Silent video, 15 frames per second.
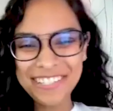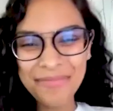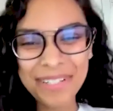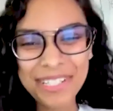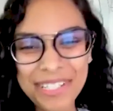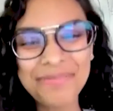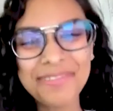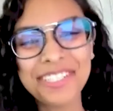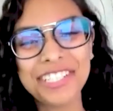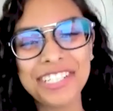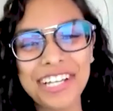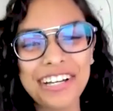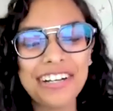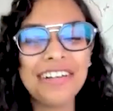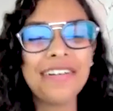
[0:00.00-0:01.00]
much,
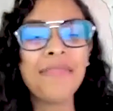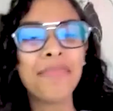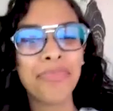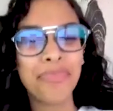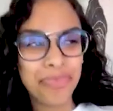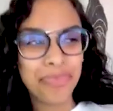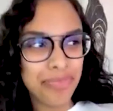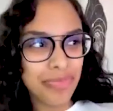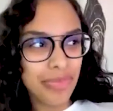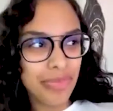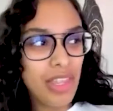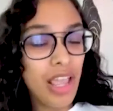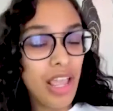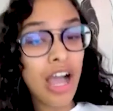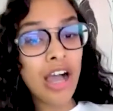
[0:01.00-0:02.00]
Michelle.
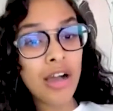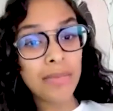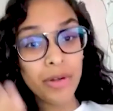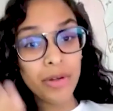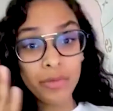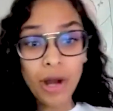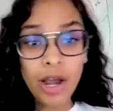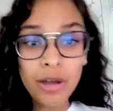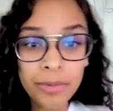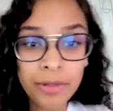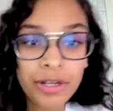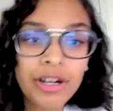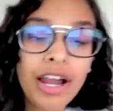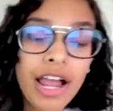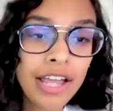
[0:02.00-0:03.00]

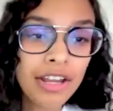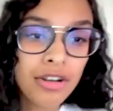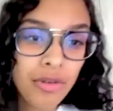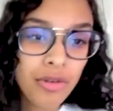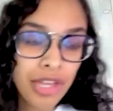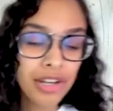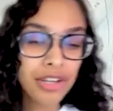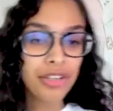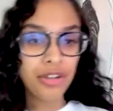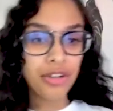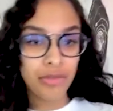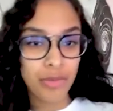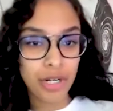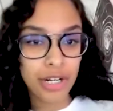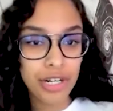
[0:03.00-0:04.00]
Robert, I know that in your
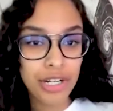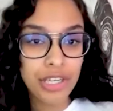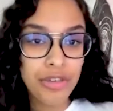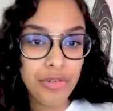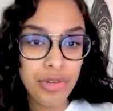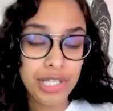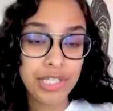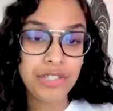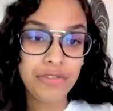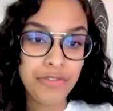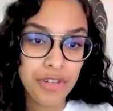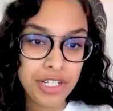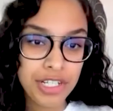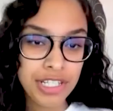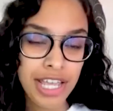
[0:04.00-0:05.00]
work, you get to
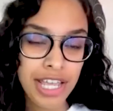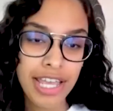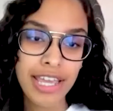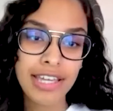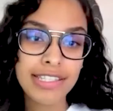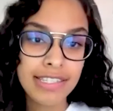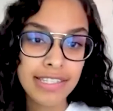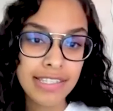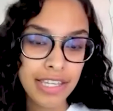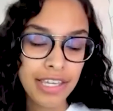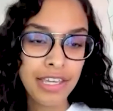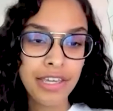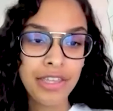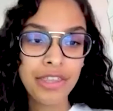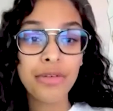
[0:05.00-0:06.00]
firsthand
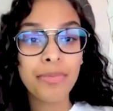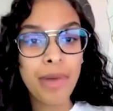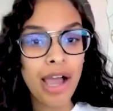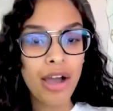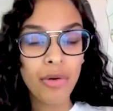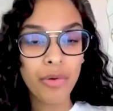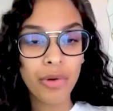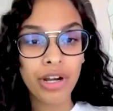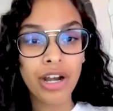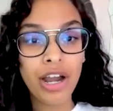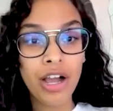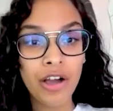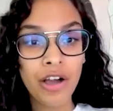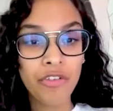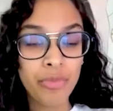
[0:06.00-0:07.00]
see the power
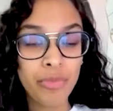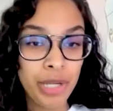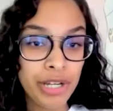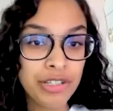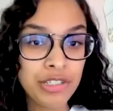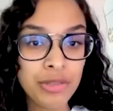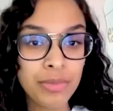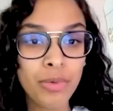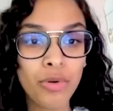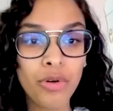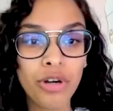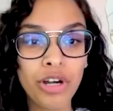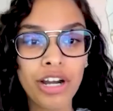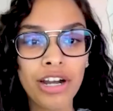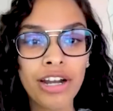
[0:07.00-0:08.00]
of peer
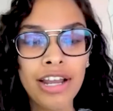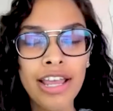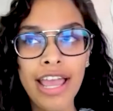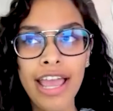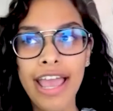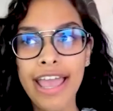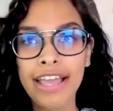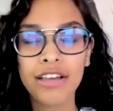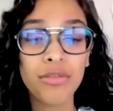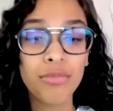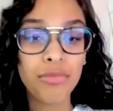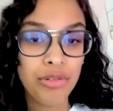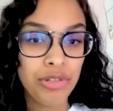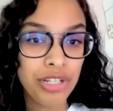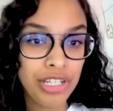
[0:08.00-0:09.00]
support and
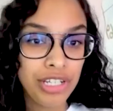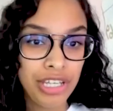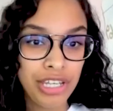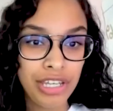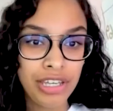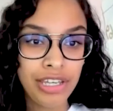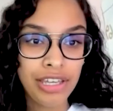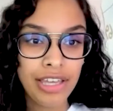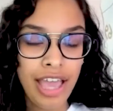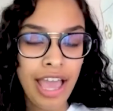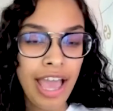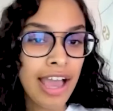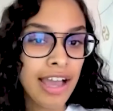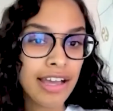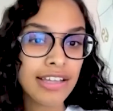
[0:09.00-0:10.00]
community
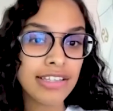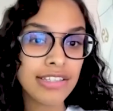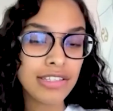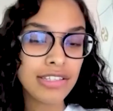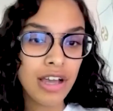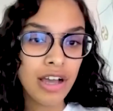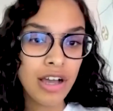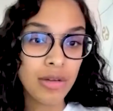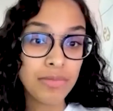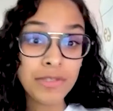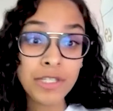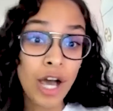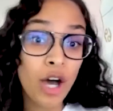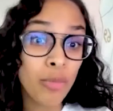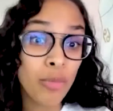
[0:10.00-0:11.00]
has to
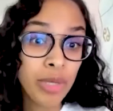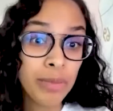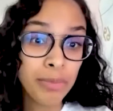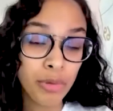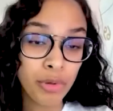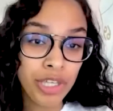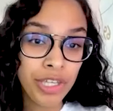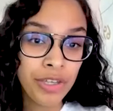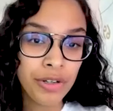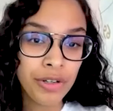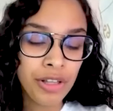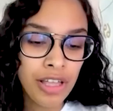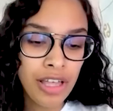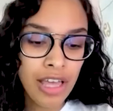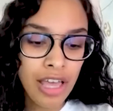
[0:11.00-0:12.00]
help people
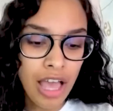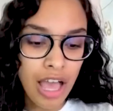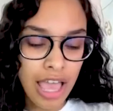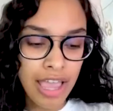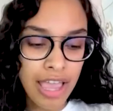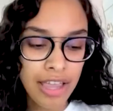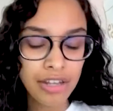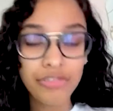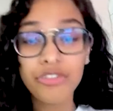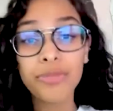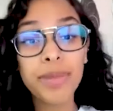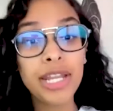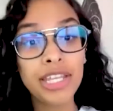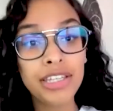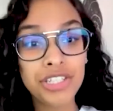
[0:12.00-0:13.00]
heal. And for
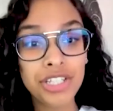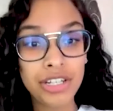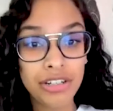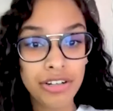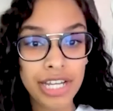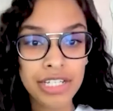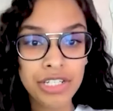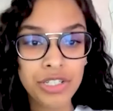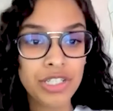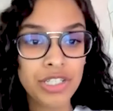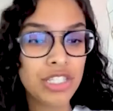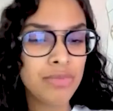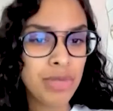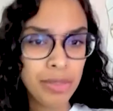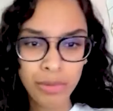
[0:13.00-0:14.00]
many
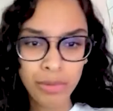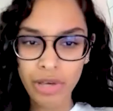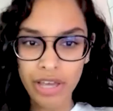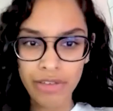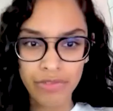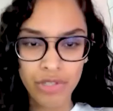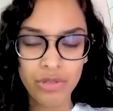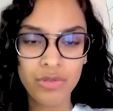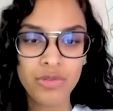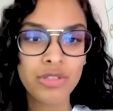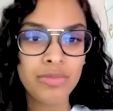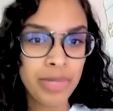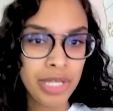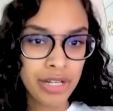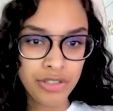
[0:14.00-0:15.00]
generations, people have used
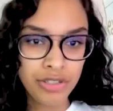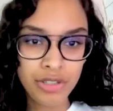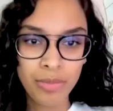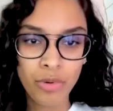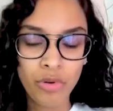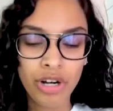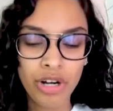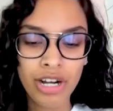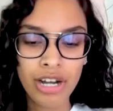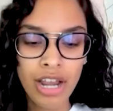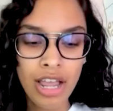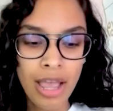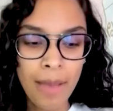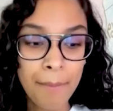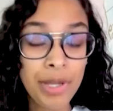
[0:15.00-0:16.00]
peer support,
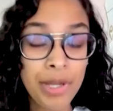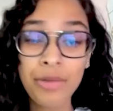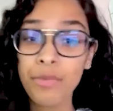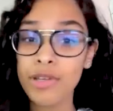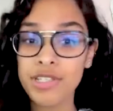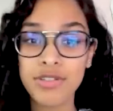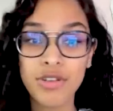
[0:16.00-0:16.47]
but it wasn't